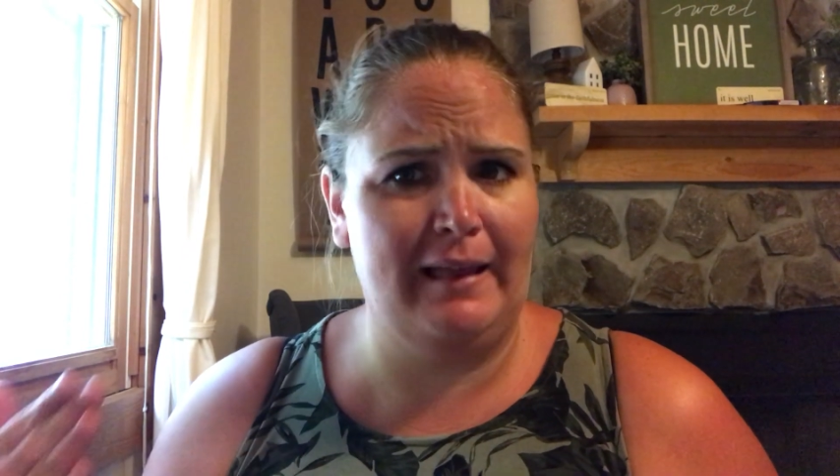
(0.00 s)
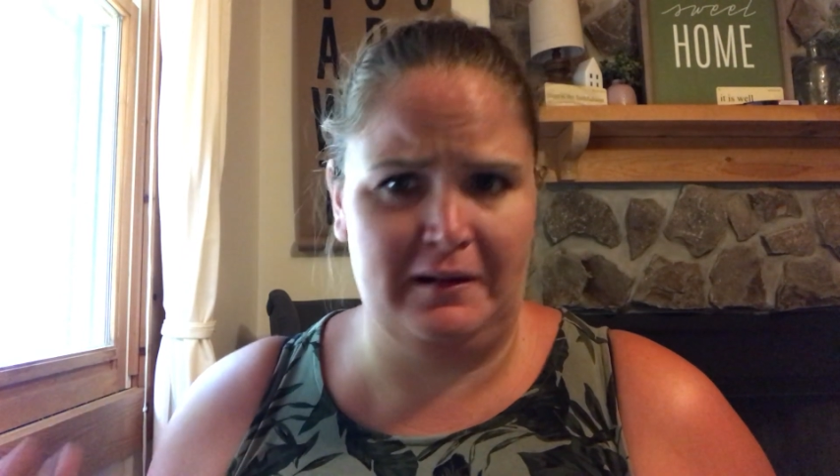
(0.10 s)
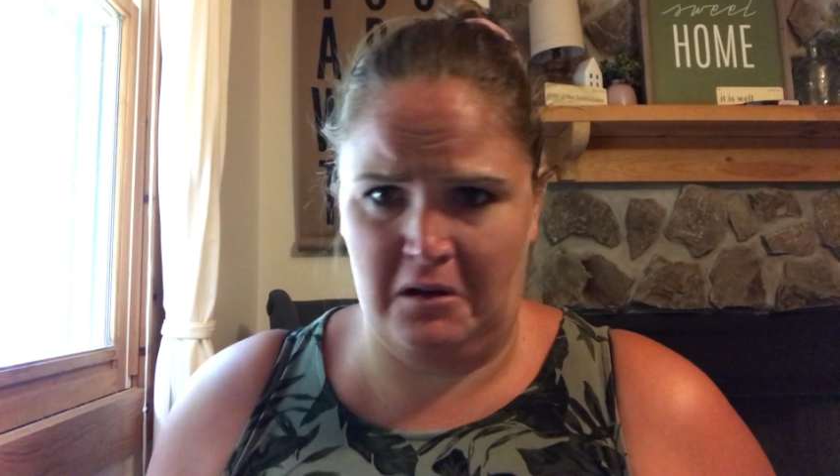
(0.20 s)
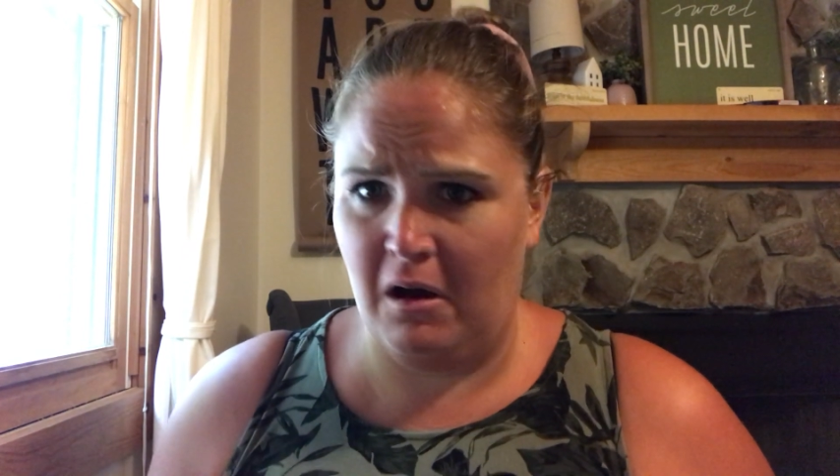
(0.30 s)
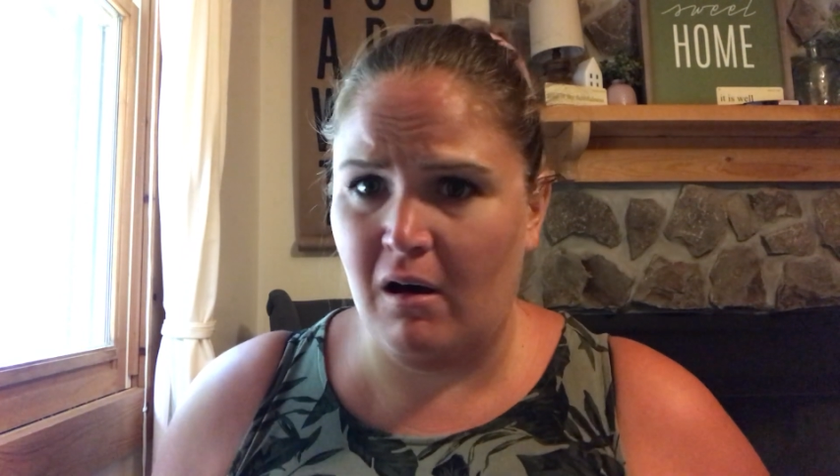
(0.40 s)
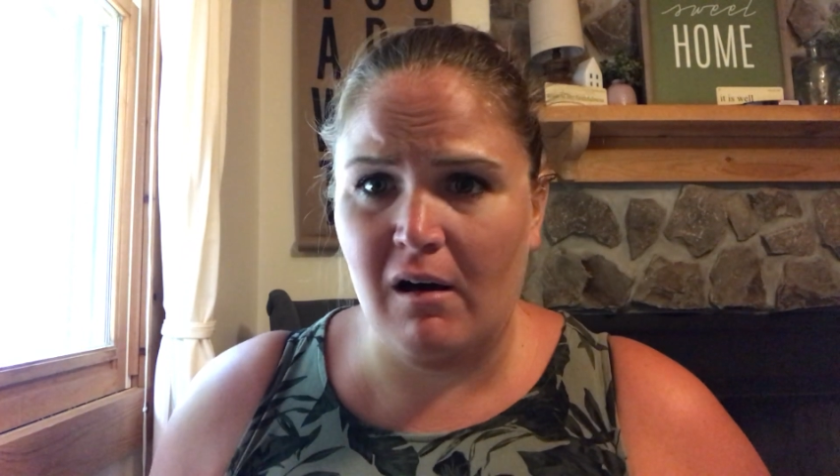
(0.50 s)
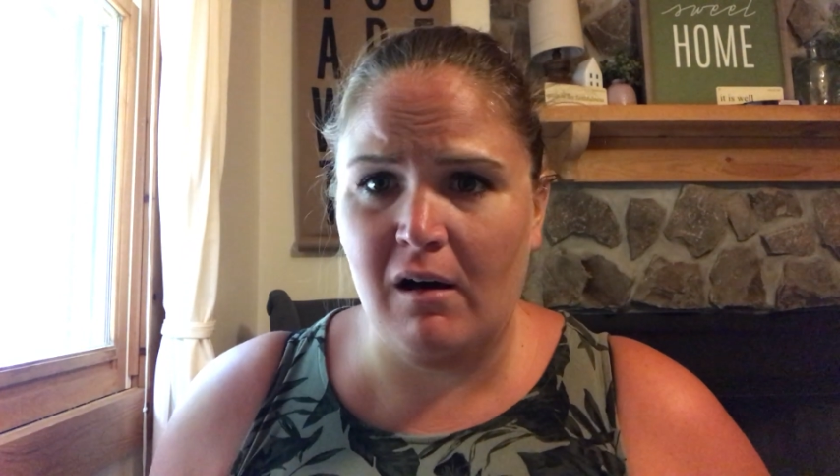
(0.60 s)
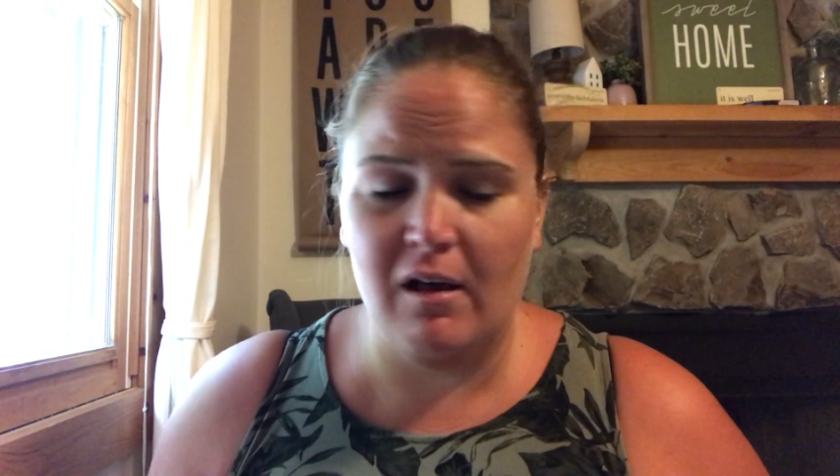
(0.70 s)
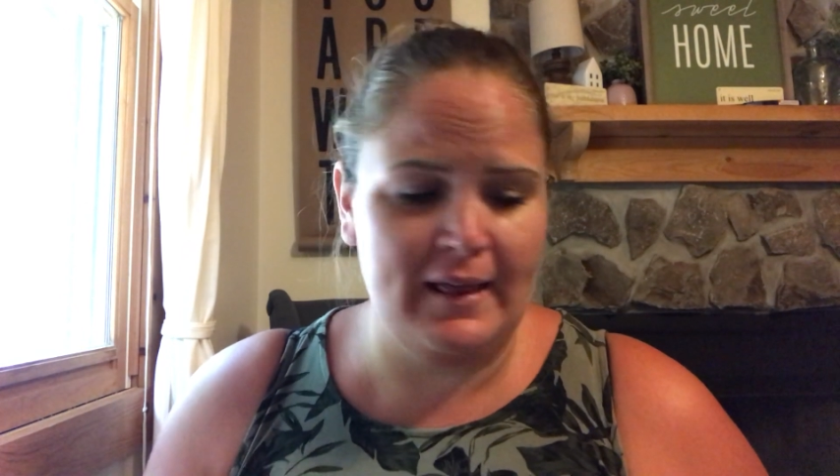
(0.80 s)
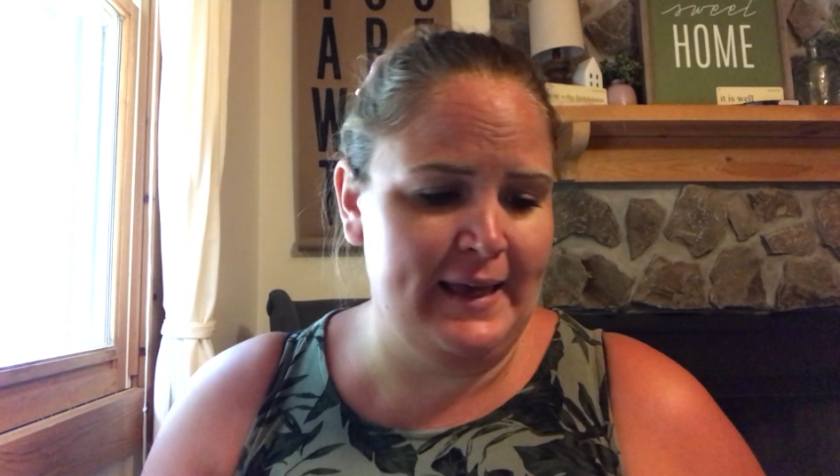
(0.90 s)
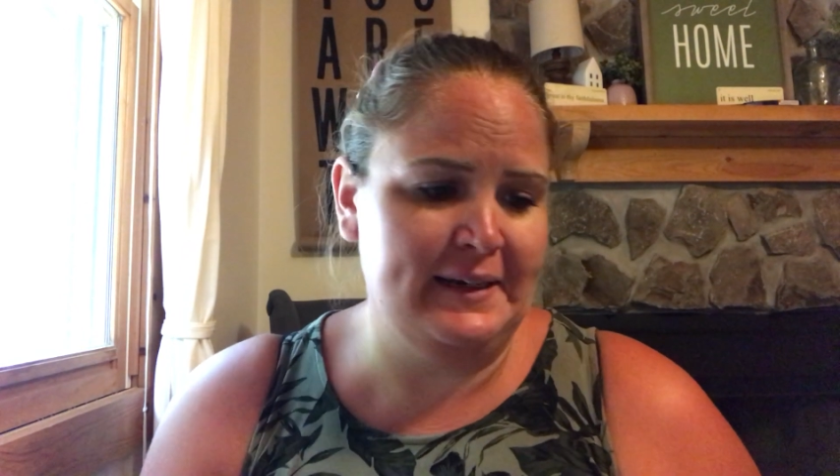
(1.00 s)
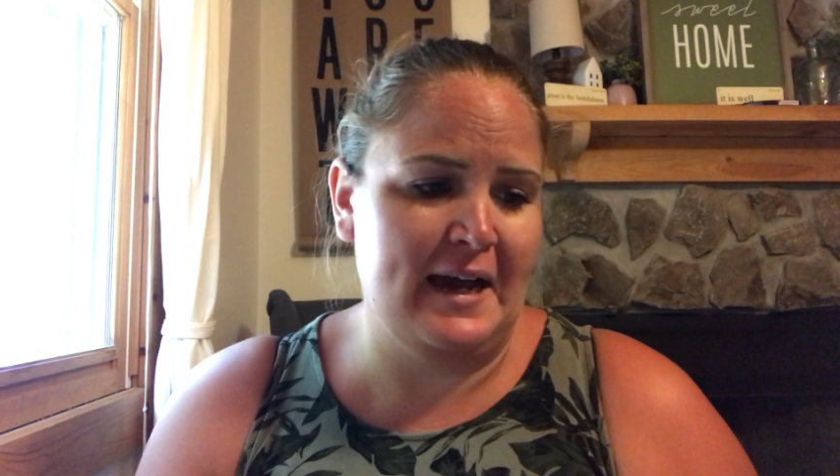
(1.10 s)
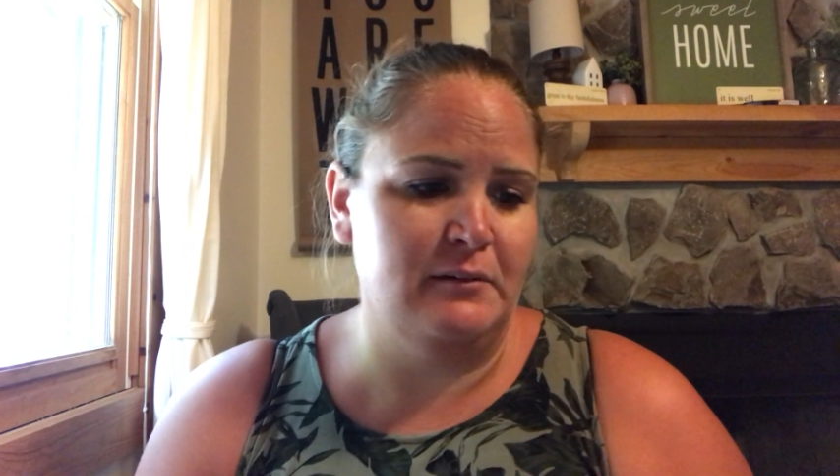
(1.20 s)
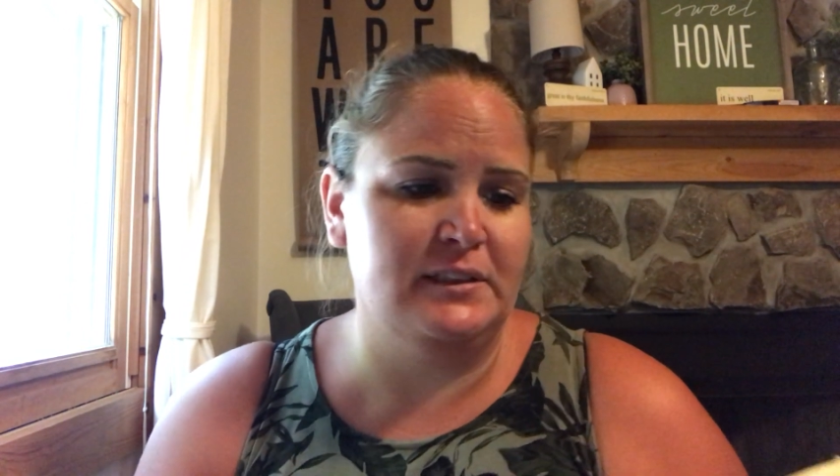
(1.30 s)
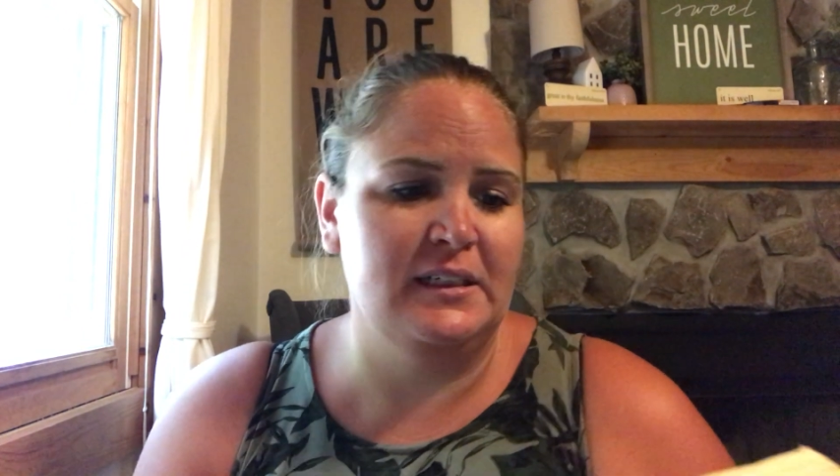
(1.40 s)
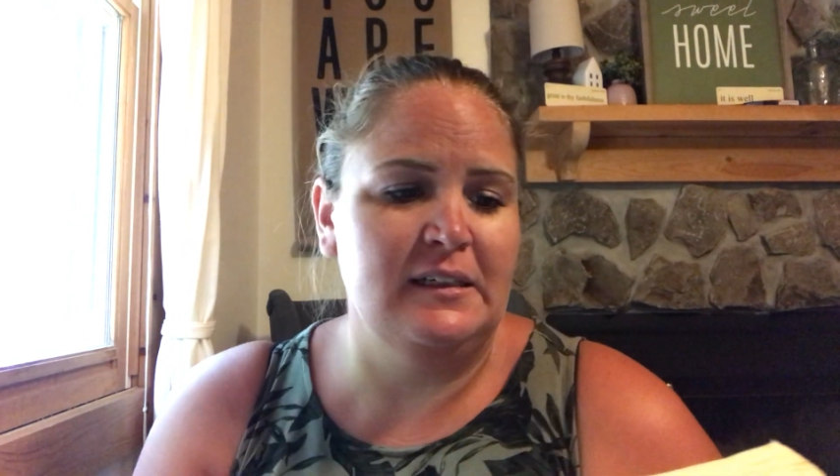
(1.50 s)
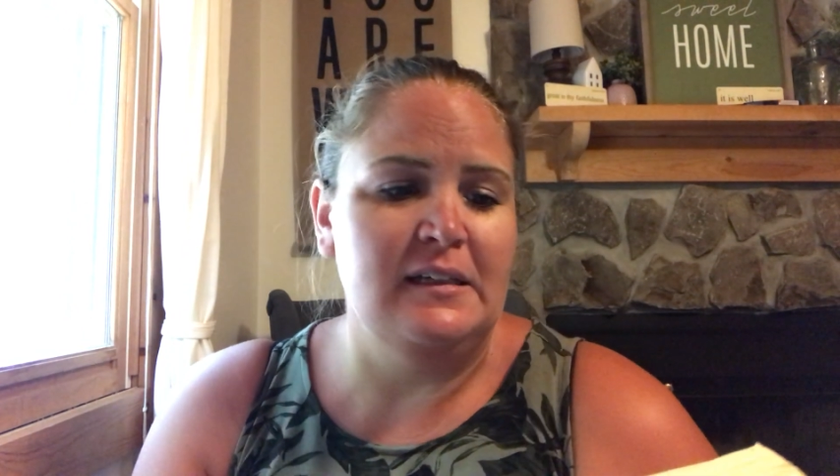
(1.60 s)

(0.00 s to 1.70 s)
let it all hang out.